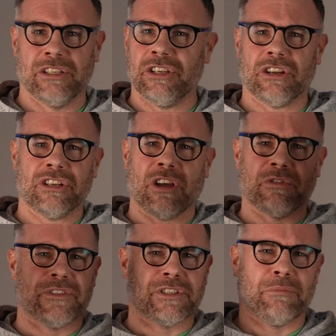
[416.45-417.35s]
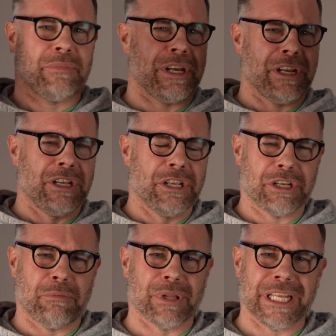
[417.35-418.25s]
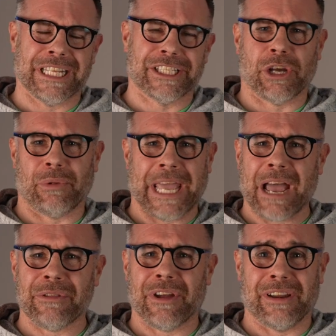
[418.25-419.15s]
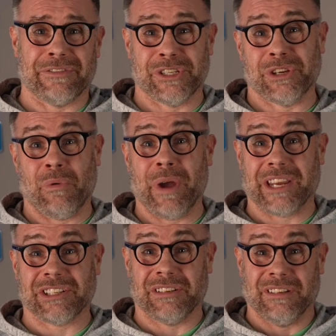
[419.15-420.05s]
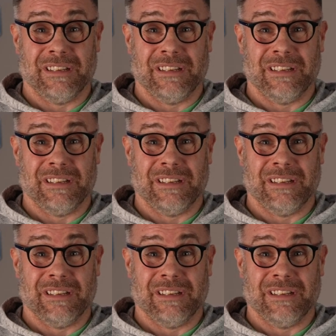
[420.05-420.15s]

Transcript: You could go for something completely totally out there if you so wished.